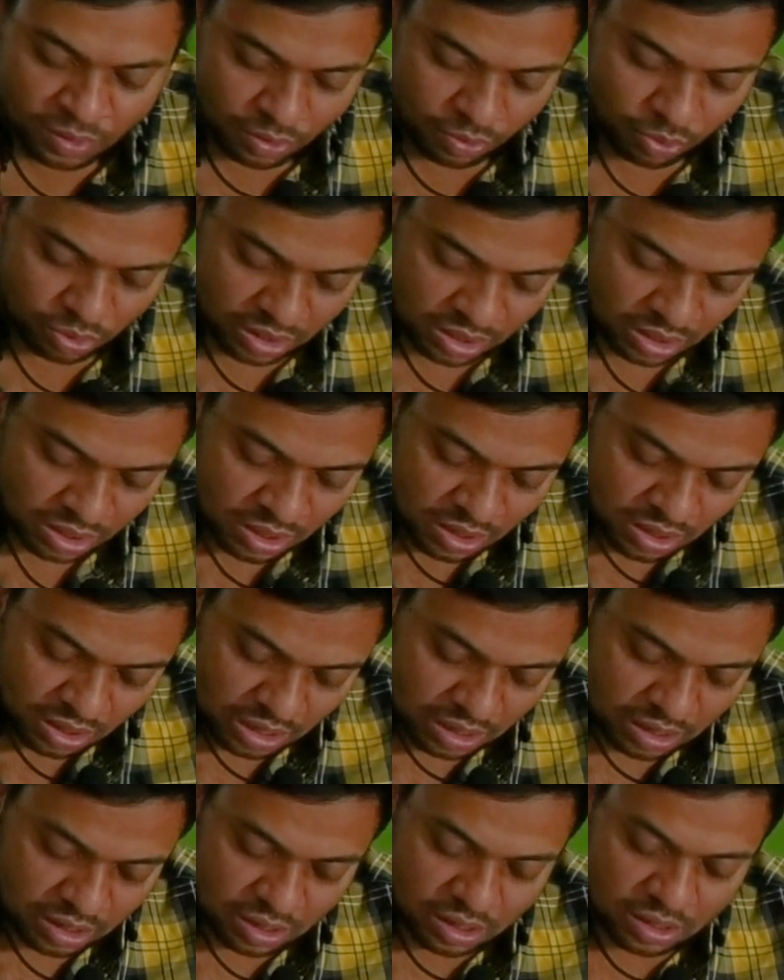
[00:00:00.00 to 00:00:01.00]
Okay,
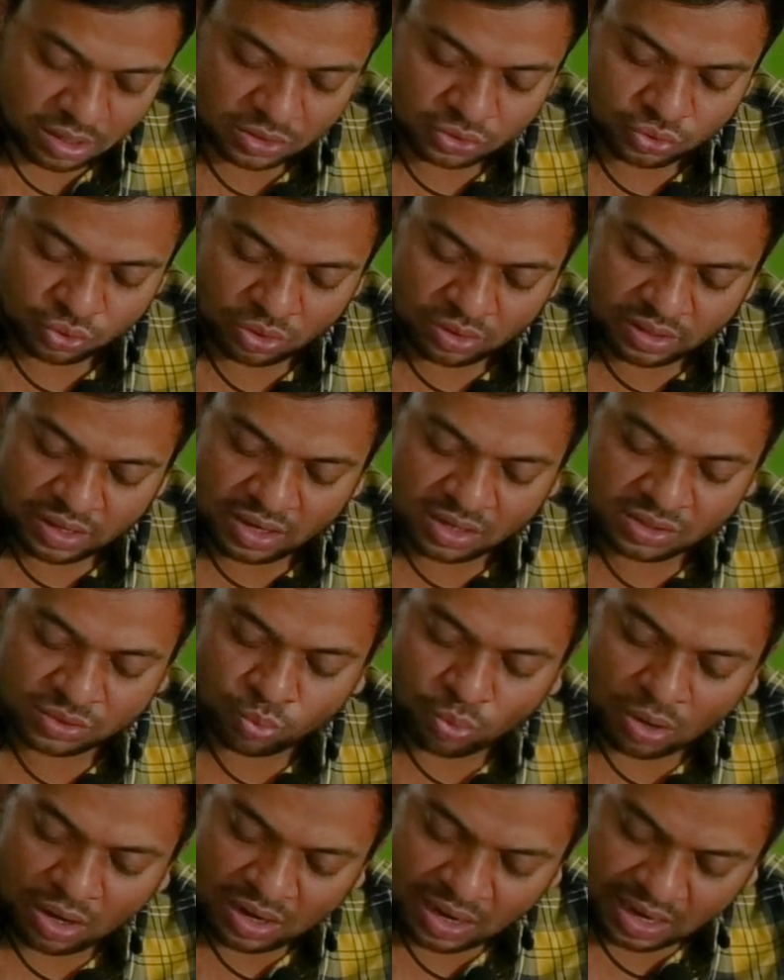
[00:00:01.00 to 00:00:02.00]
so there is
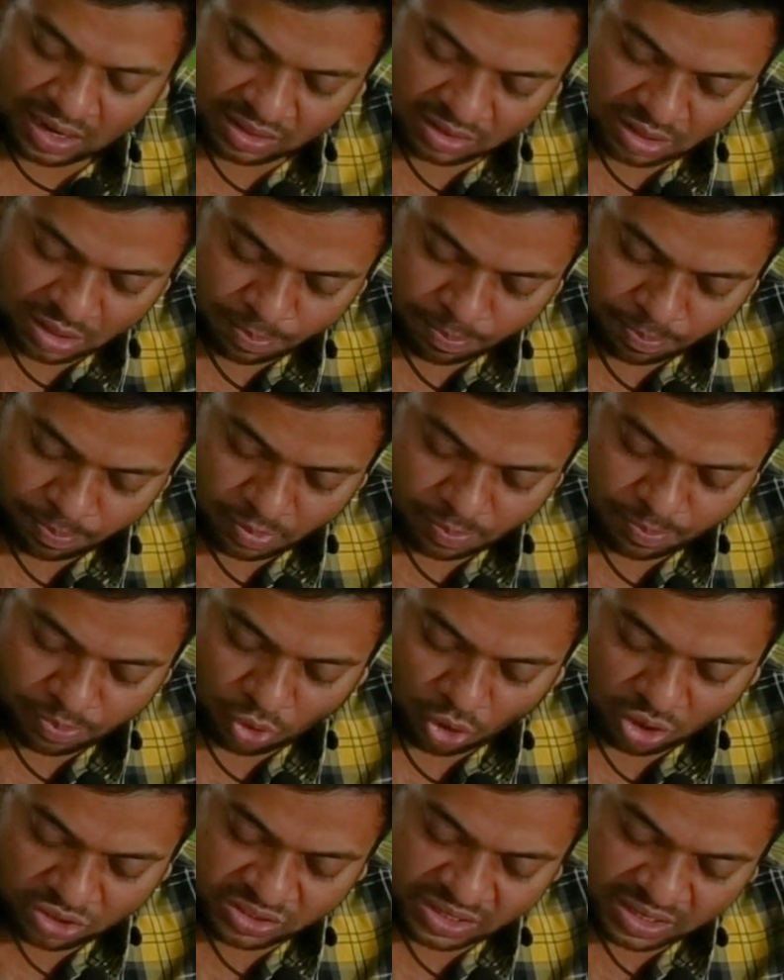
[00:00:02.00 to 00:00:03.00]
one another
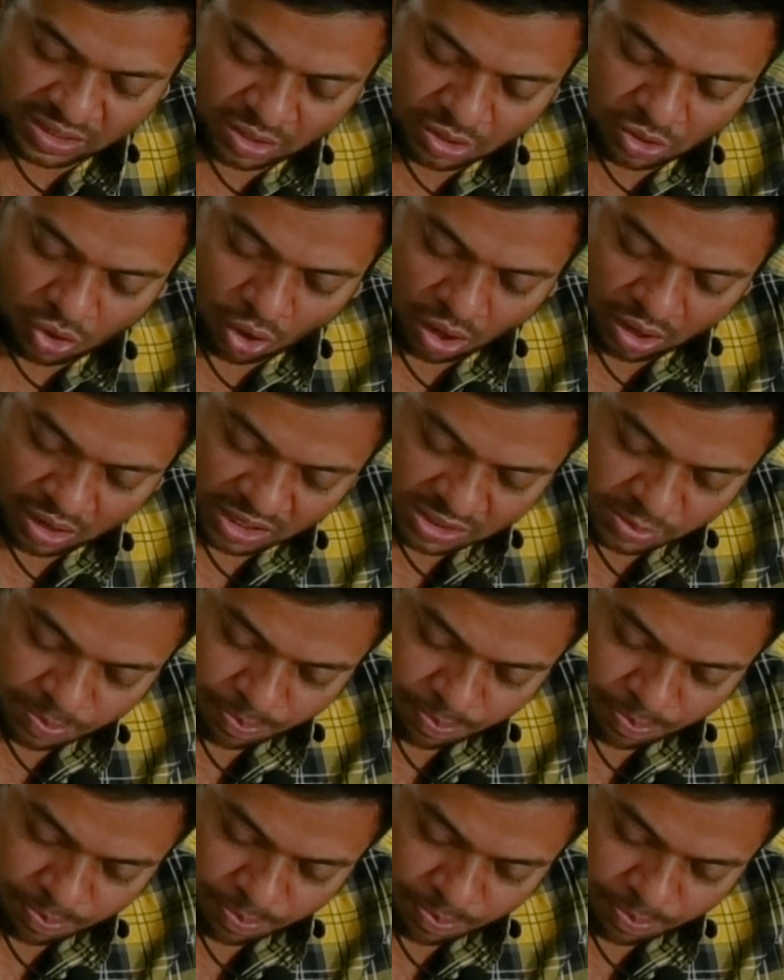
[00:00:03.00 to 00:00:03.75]
project called as